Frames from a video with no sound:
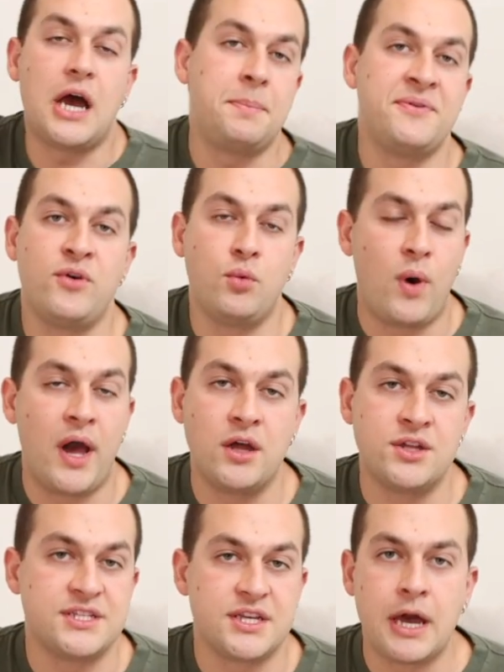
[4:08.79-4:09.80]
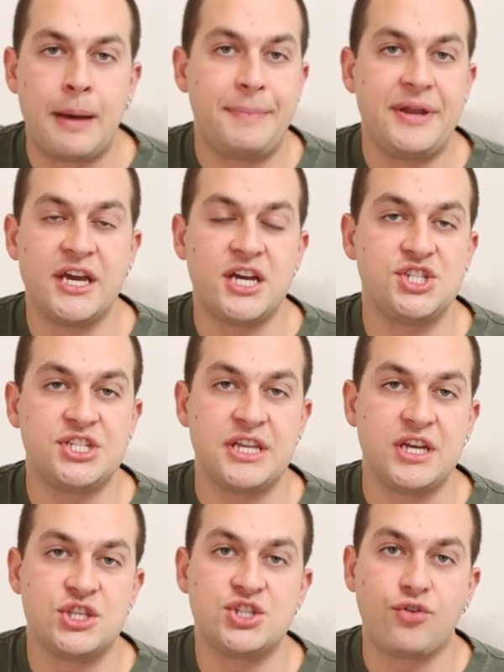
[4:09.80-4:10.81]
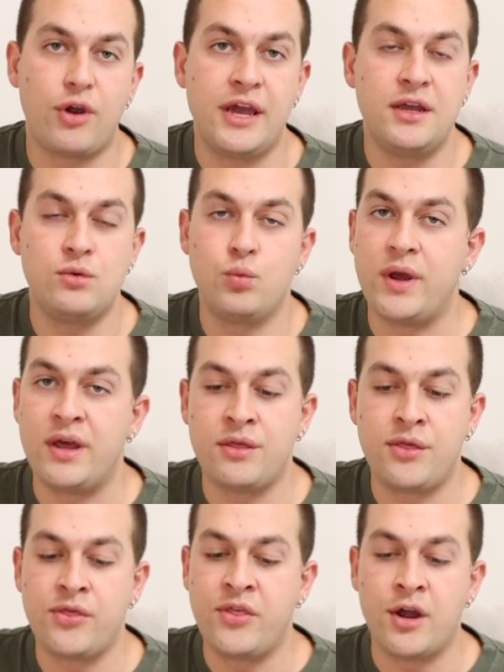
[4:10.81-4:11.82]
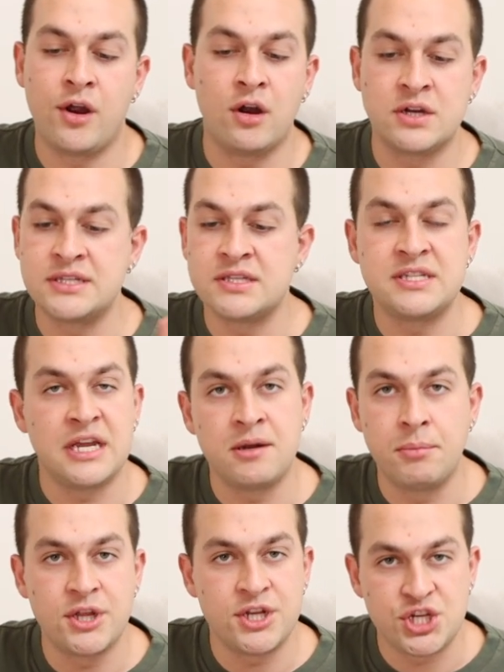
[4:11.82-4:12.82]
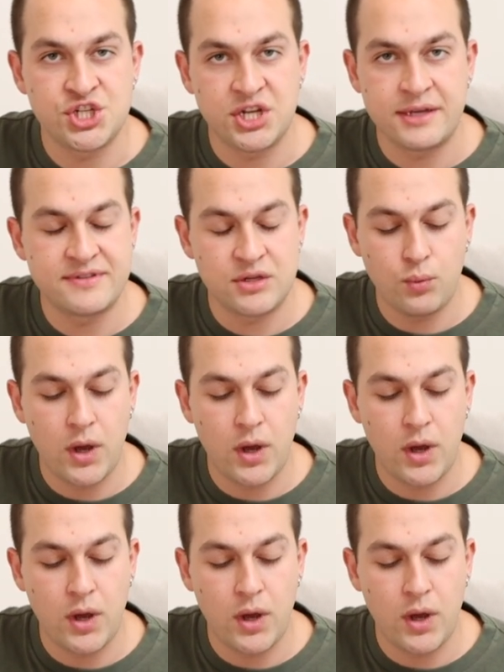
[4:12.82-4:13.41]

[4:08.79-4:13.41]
top of it, Wild as a company, I just think is great with their sustainable initiatives and